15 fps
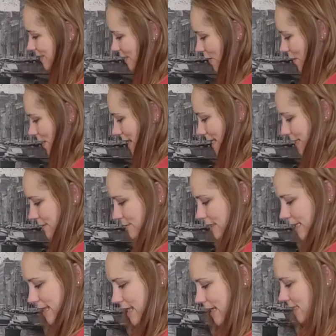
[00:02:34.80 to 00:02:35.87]
so I didn't
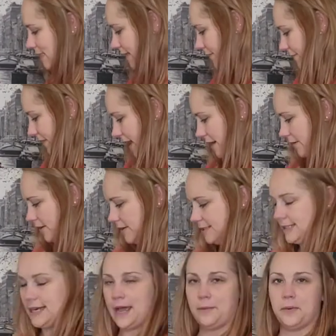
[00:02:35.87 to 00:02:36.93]
really think sunflowers
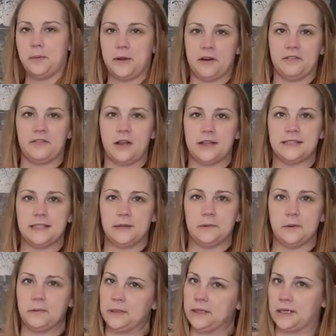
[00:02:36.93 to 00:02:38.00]
and apple butter frosting
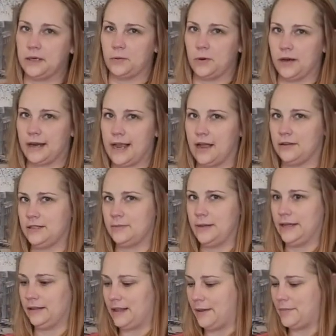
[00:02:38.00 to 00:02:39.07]
were really going to work out to be
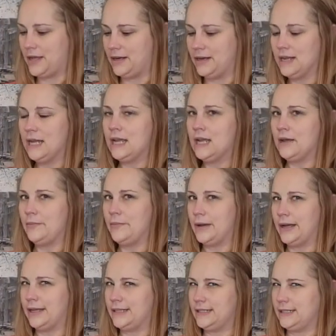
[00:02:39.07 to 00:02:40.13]
a lemon,
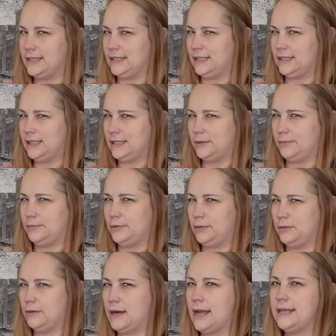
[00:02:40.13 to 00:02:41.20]
but it's
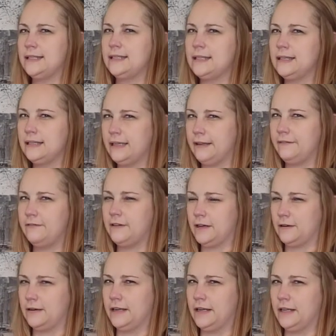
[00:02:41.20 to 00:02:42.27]
surprisingly
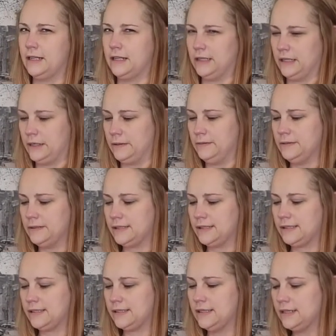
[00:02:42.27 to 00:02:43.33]
very
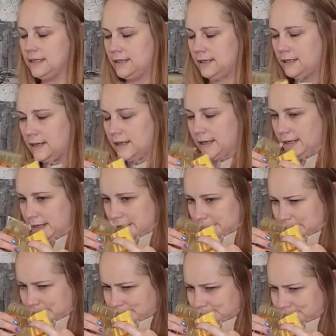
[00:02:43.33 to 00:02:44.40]
close.
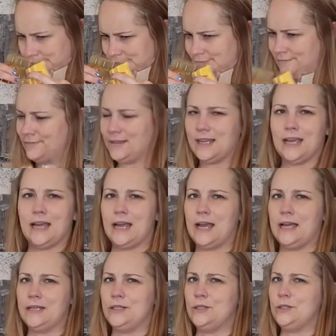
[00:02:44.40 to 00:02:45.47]
Um,
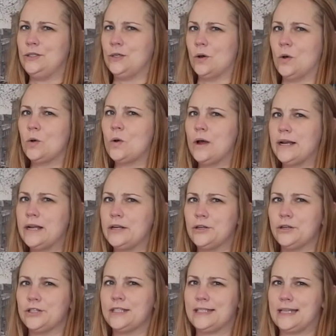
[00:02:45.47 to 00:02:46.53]
See, I don't I quite
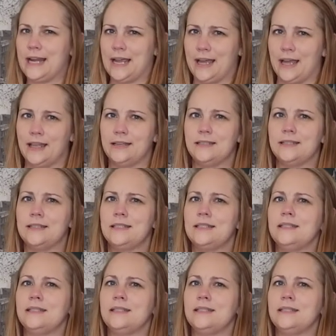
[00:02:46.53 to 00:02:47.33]
understand.